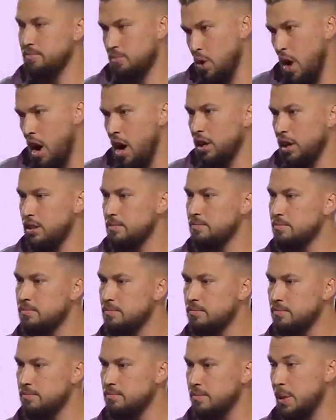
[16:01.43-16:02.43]
Wrong.
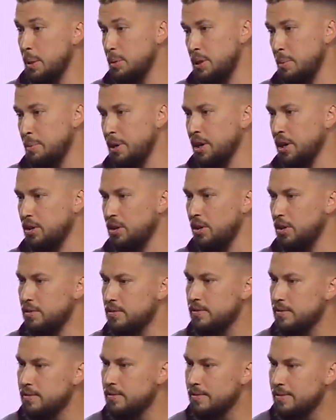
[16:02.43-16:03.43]
It was a miracle.
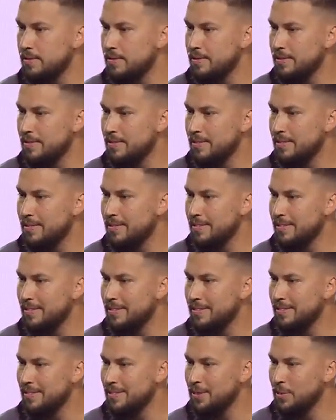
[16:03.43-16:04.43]

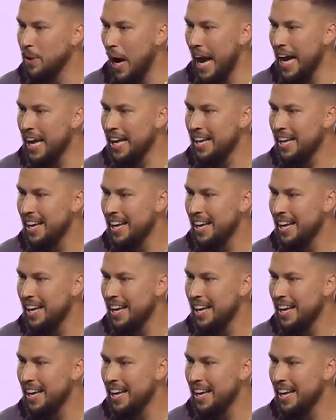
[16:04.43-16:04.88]
Right?